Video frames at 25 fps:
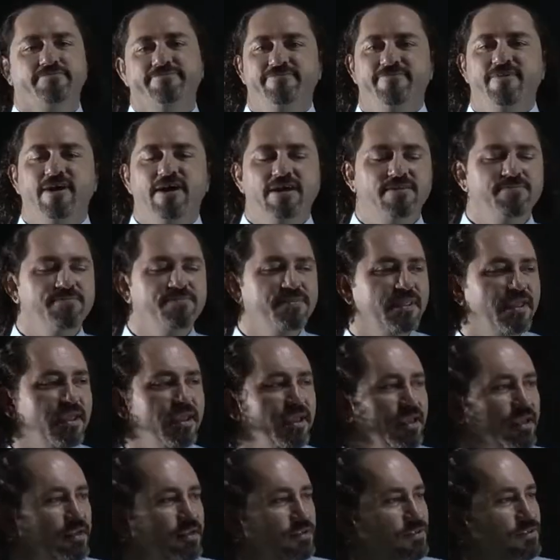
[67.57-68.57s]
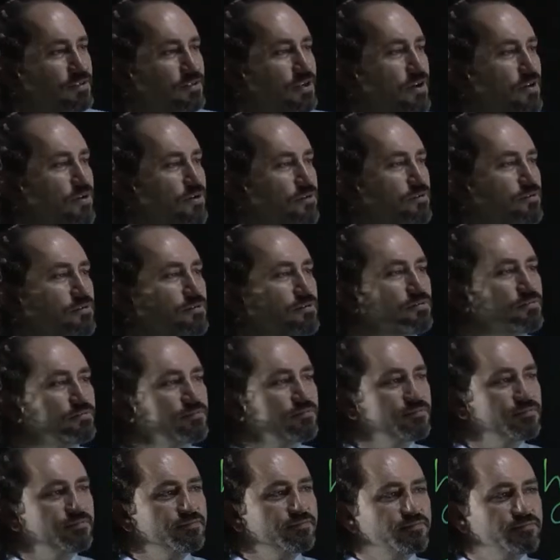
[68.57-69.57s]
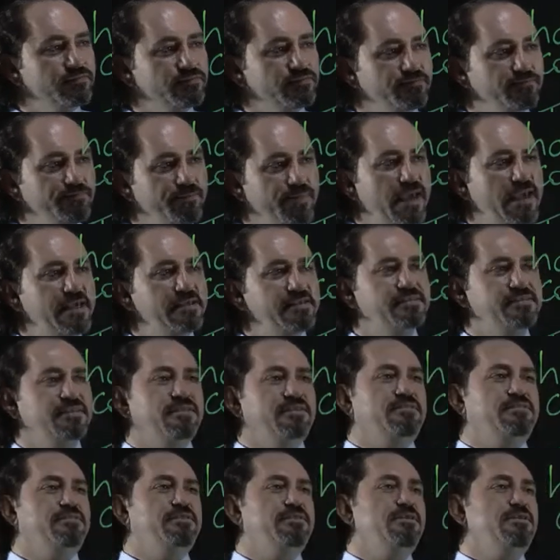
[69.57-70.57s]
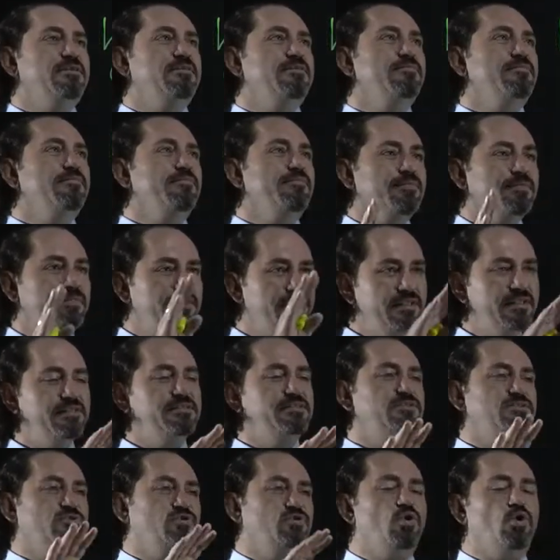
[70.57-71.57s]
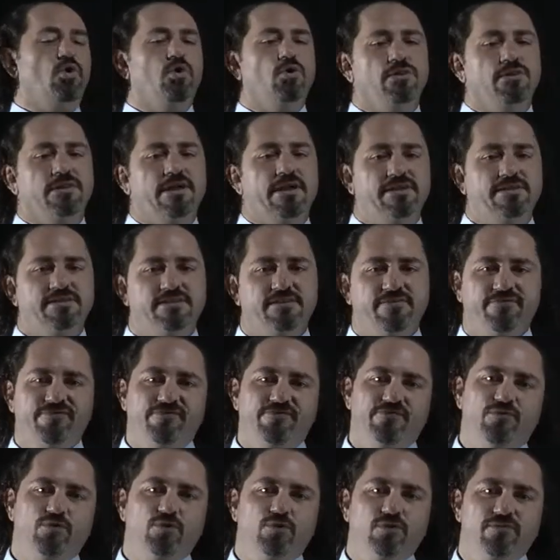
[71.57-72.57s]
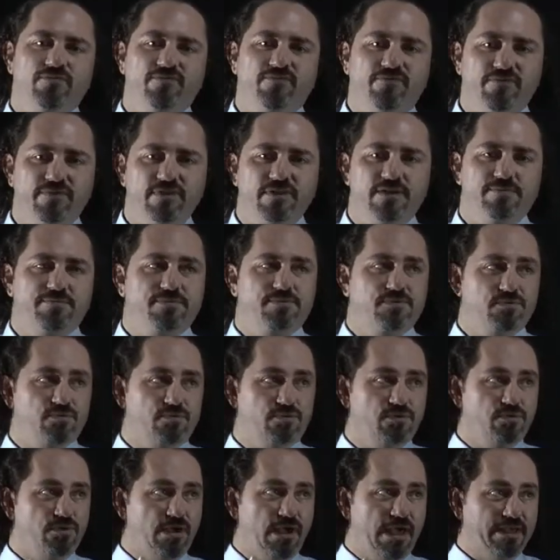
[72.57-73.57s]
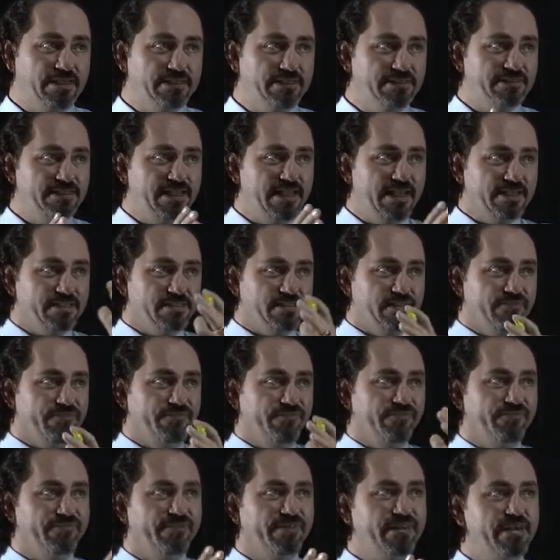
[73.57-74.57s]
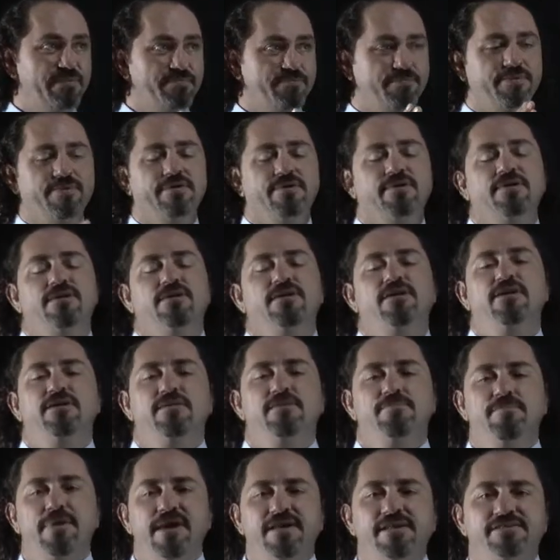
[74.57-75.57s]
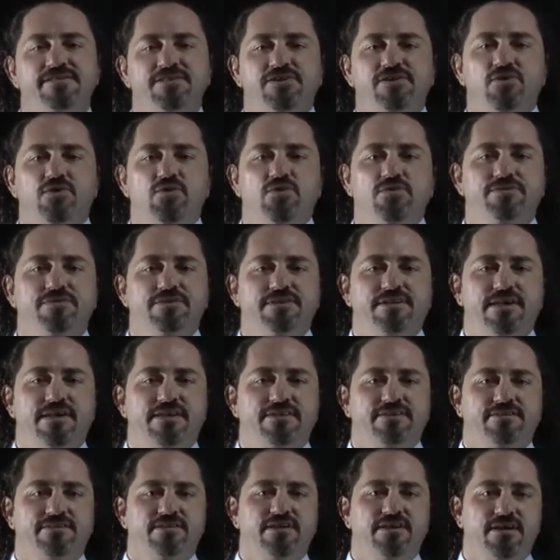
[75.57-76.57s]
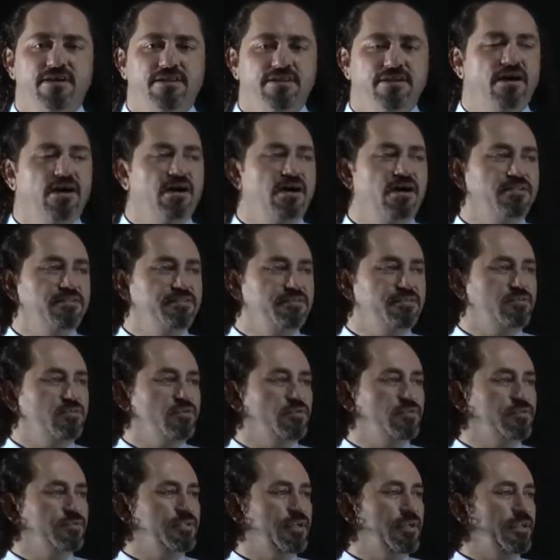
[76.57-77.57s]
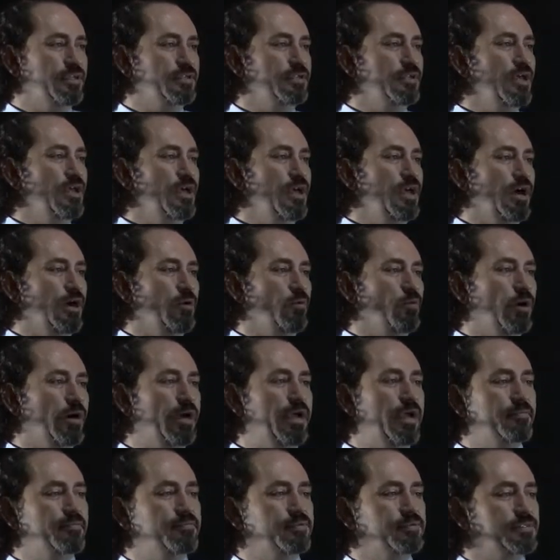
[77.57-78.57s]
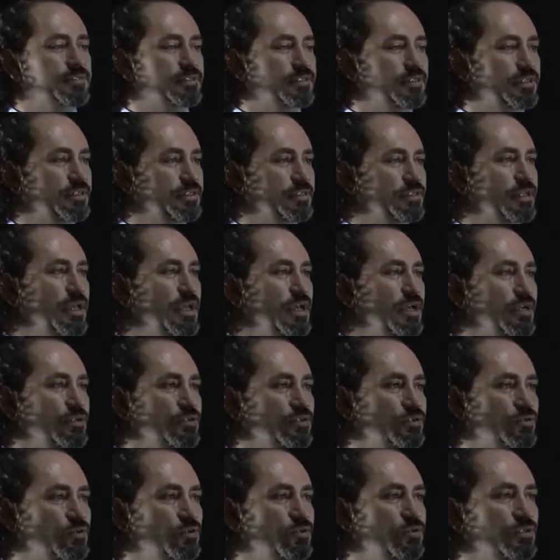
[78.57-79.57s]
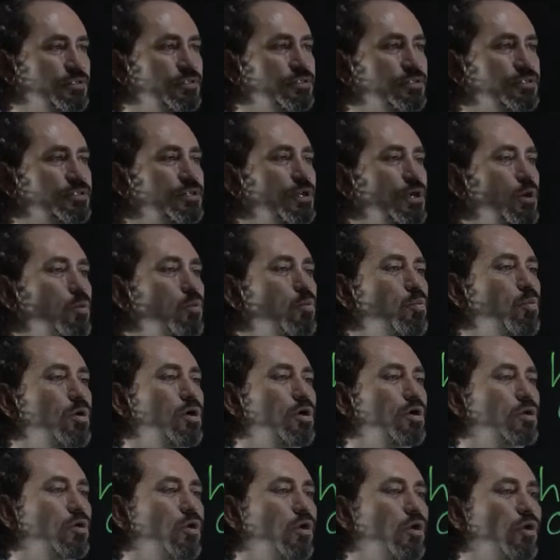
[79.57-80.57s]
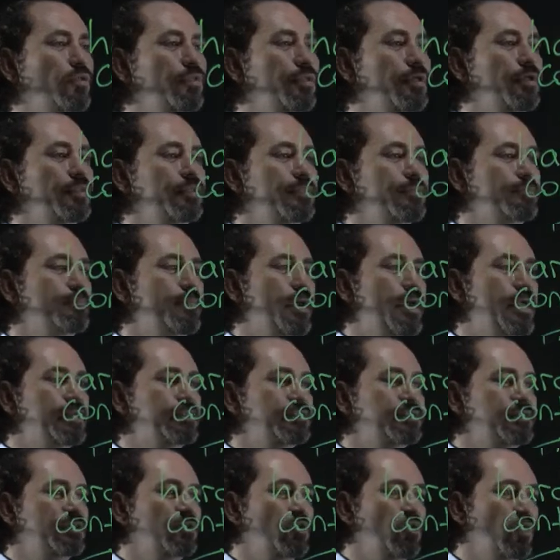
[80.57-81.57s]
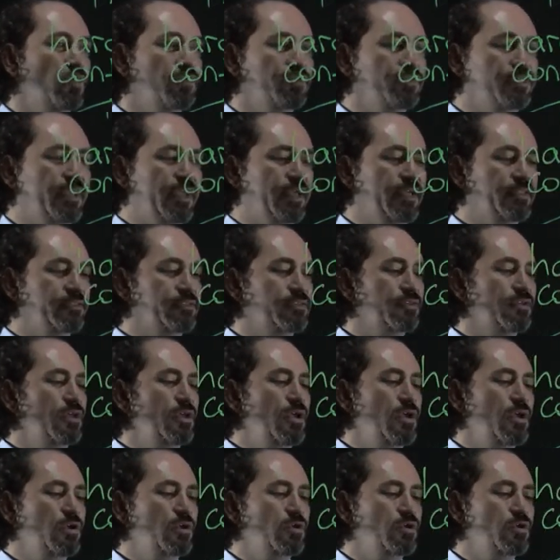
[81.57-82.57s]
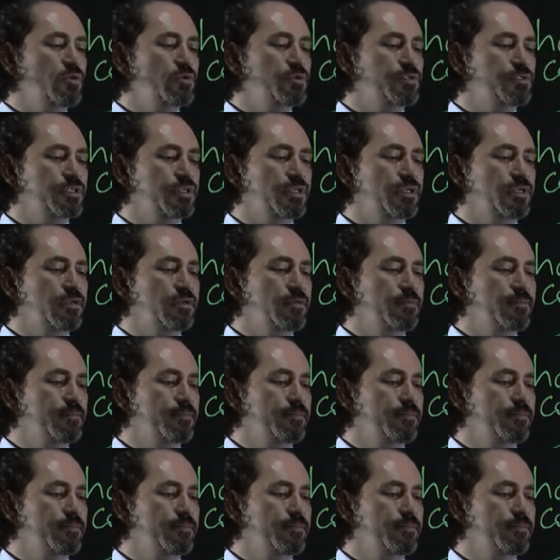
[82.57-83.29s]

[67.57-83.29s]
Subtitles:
Right. So basically, this is called as the full flip. So you exactly flip basic content and harder content. And what happens is students work on the basic content using